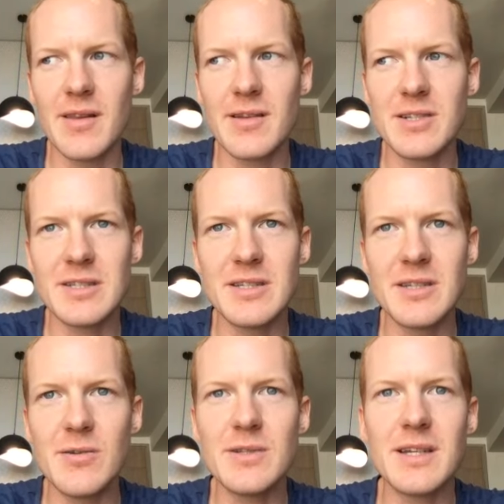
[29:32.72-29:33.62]
just
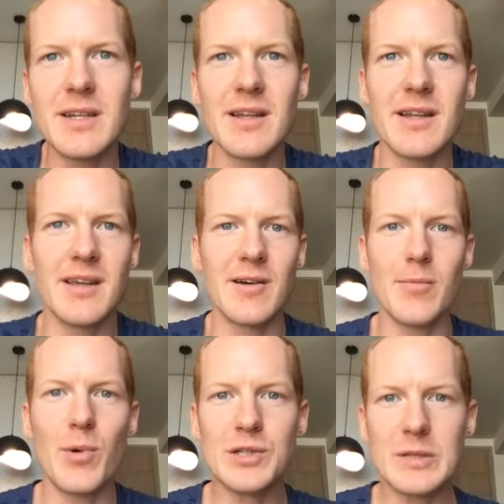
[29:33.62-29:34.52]
using you know
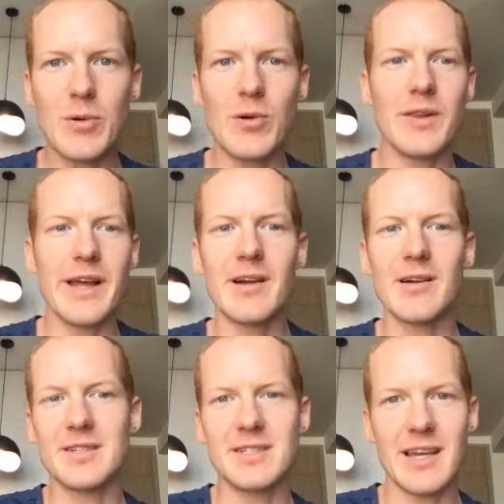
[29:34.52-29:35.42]
multiple
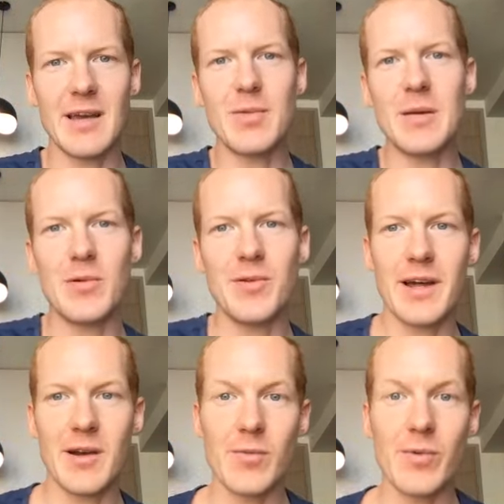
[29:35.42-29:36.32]
layers to get people
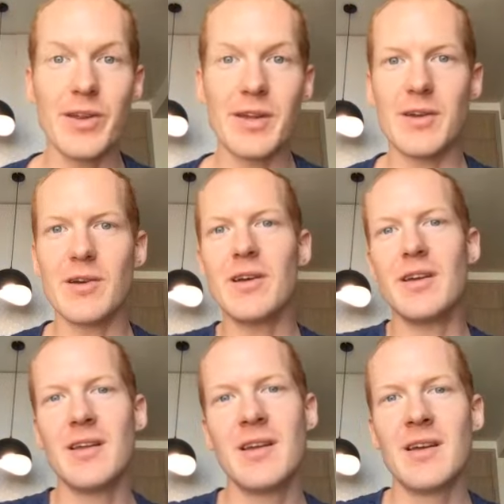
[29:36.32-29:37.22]
that are really good
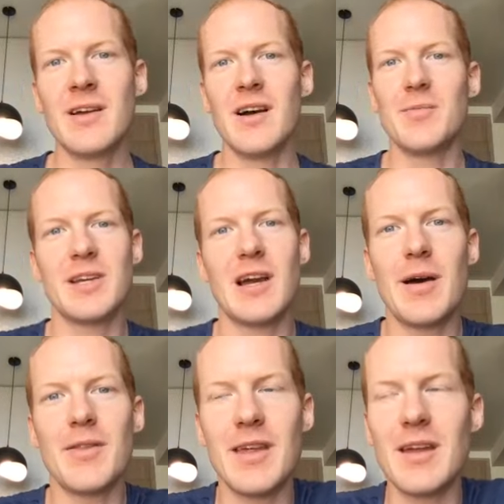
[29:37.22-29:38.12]
um, to come
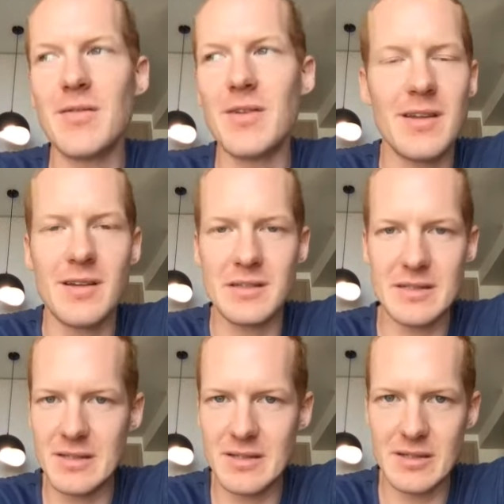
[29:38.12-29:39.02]
out the end of it
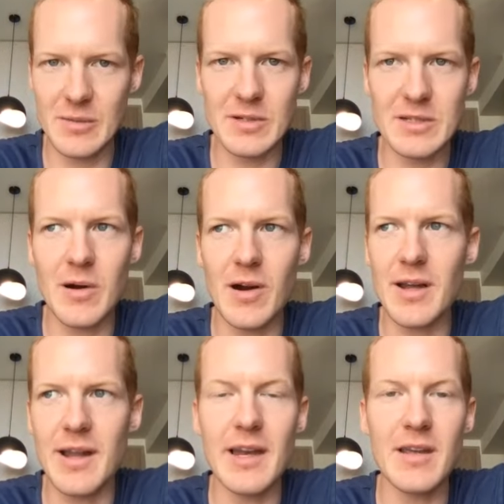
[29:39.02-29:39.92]
is super smart
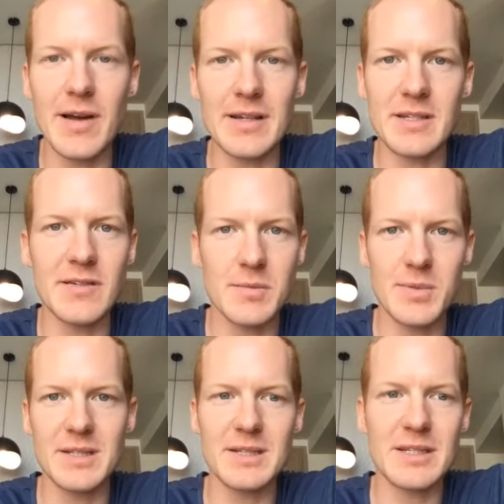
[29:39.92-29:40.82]
in any facet of your
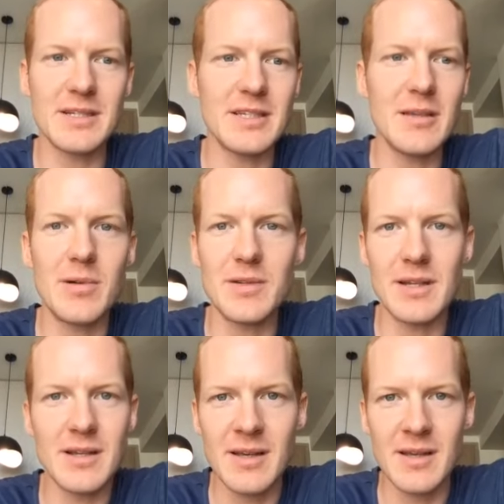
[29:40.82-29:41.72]
business and in team
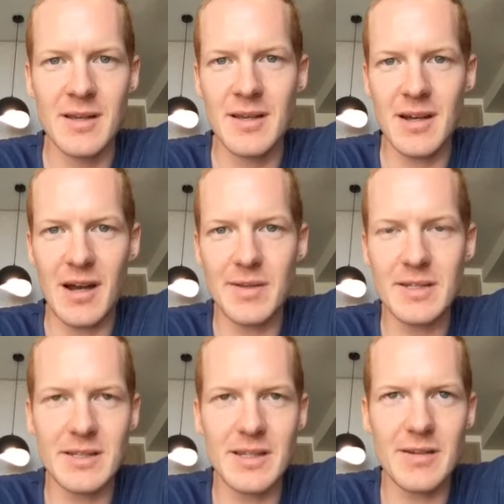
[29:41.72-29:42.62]
building
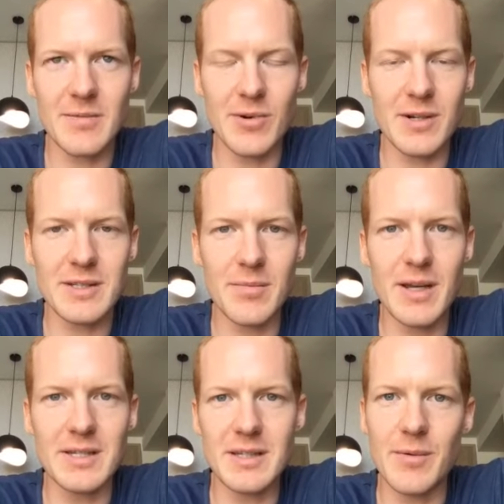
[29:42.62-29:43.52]
obviously that works
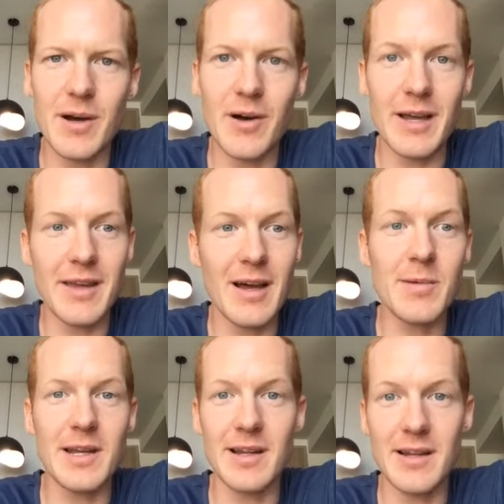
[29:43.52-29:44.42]
amazingly well. I think I'm
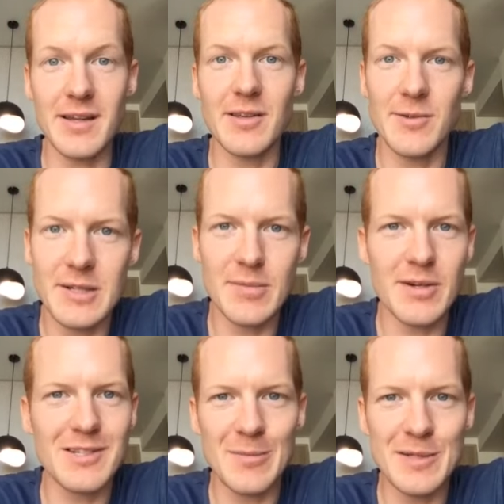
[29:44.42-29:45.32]
going to use some of
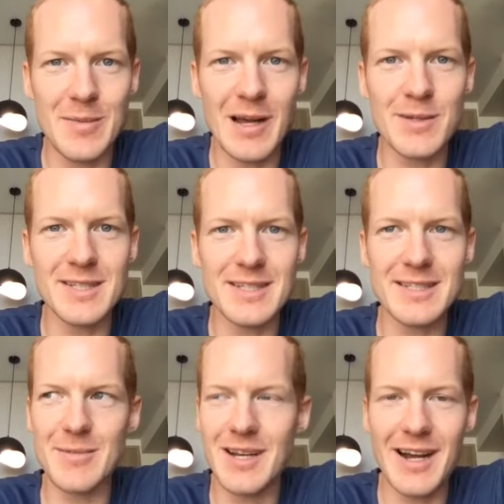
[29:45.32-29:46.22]
your tips in my business
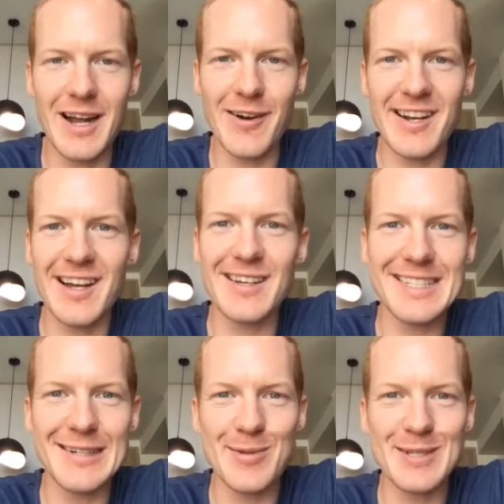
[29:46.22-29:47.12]
and my hiring now.
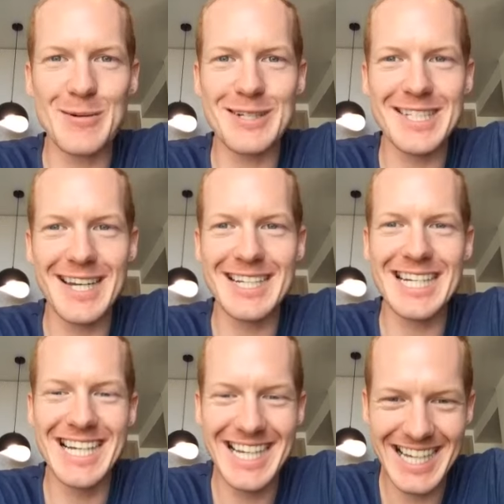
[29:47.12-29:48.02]
So I'm yeah. super excited. Yeah.